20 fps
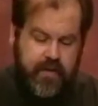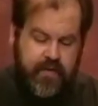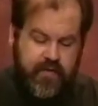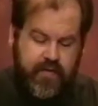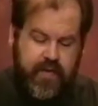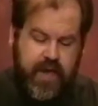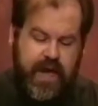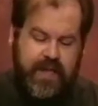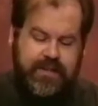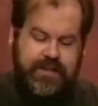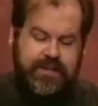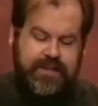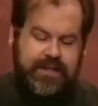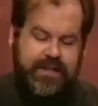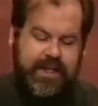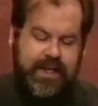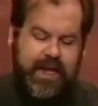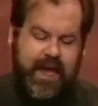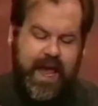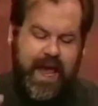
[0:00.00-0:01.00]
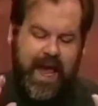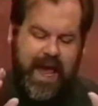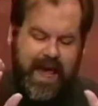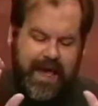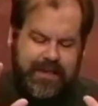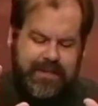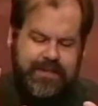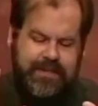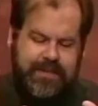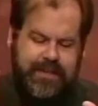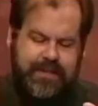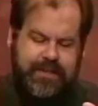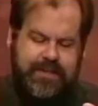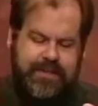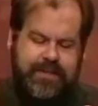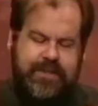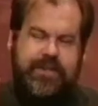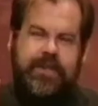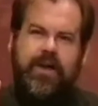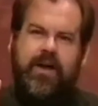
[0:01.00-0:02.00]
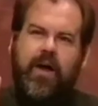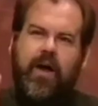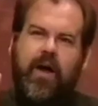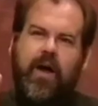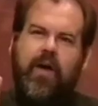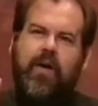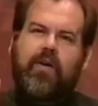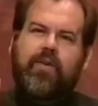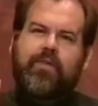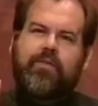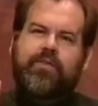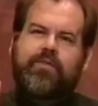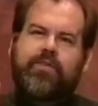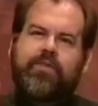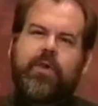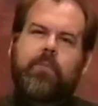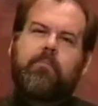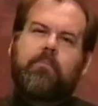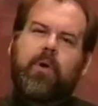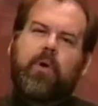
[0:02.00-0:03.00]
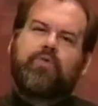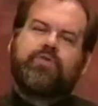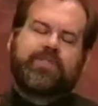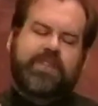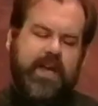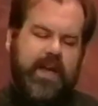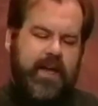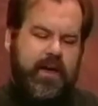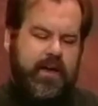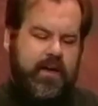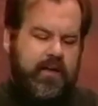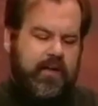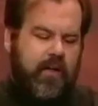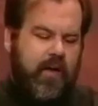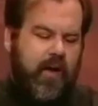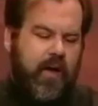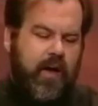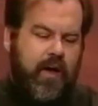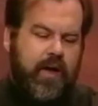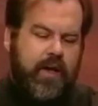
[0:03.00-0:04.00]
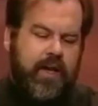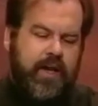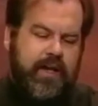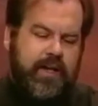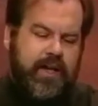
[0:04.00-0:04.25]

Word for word: That's the essence of the Mosaic Law.